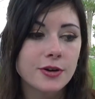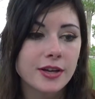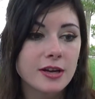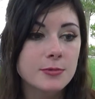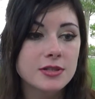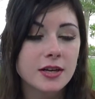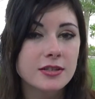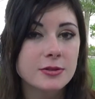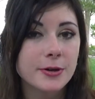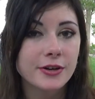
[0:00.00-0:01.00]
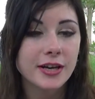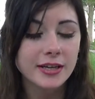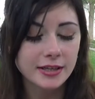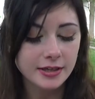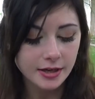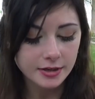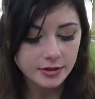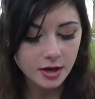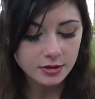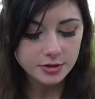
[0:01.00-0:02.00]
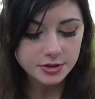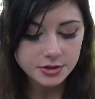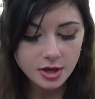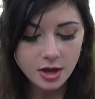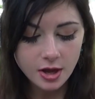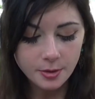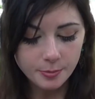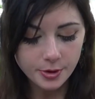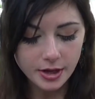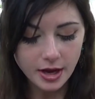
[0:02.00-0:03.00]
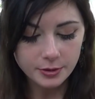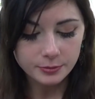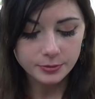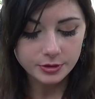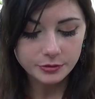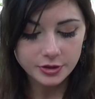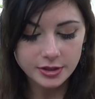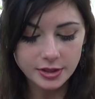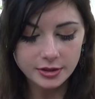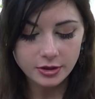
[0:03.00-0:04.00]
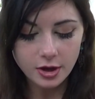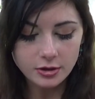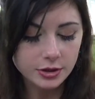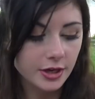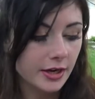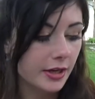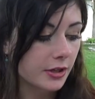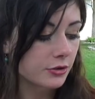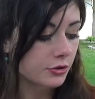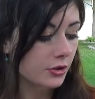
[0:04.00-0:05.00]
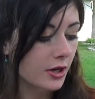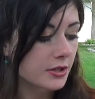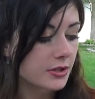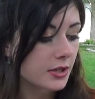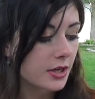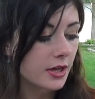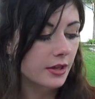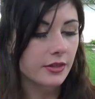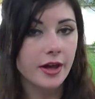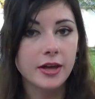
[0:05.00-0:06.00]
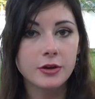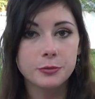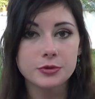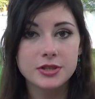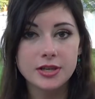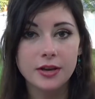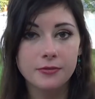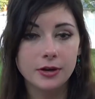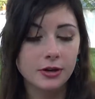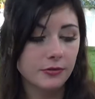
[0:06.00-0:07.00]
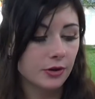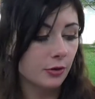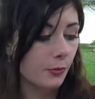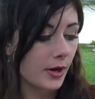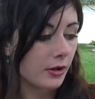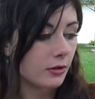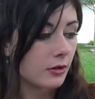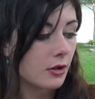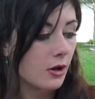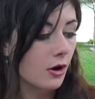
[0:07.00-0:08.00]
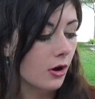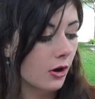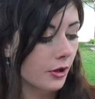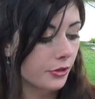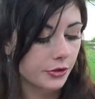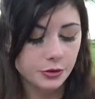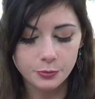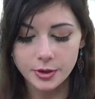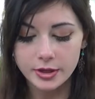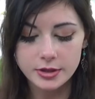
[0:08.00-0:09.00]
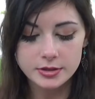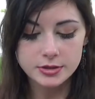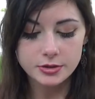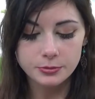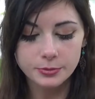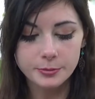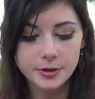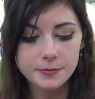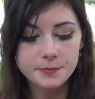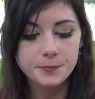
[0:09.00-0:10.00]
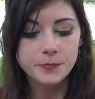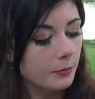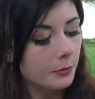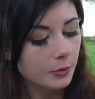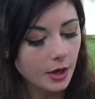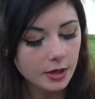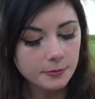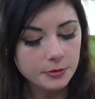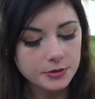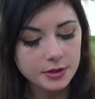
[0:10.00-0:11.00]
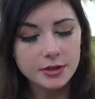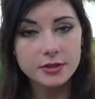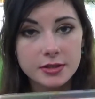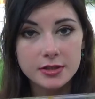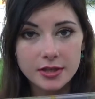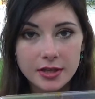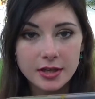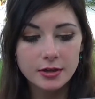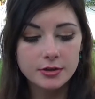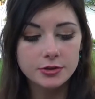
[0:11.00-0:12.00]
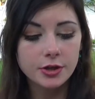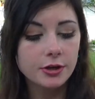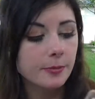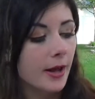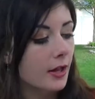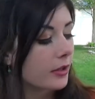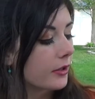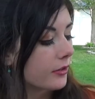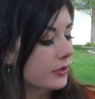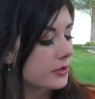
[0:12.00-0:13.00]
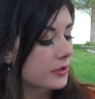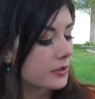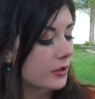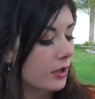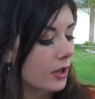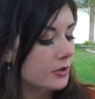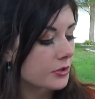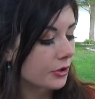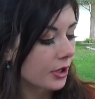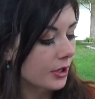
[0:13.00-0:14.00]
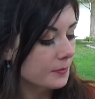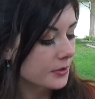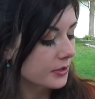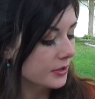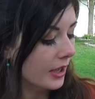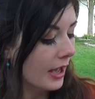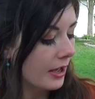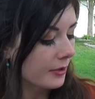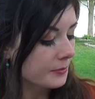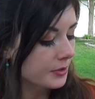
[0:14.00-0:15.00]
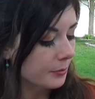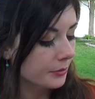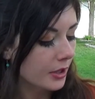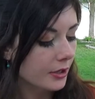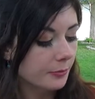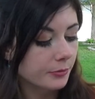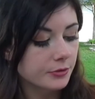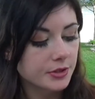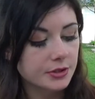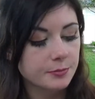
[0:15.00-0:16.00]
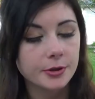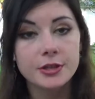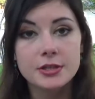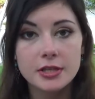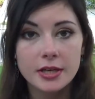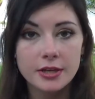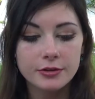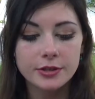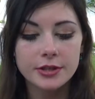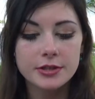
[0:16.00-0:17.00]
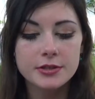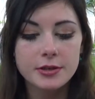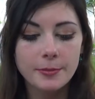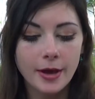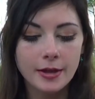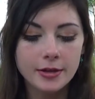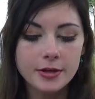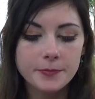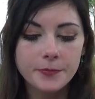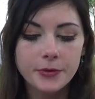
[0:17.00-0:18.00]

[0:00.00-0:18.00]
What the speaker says: On Amazon it's about $99, but I really like the color, and I can trust that it will stay very well on the white ribbon. But what I am using is the Skin Illustrator palette. This is the Cuts, Scrapes, Scabs, Blood, Bruises, Burns, and Illness palette.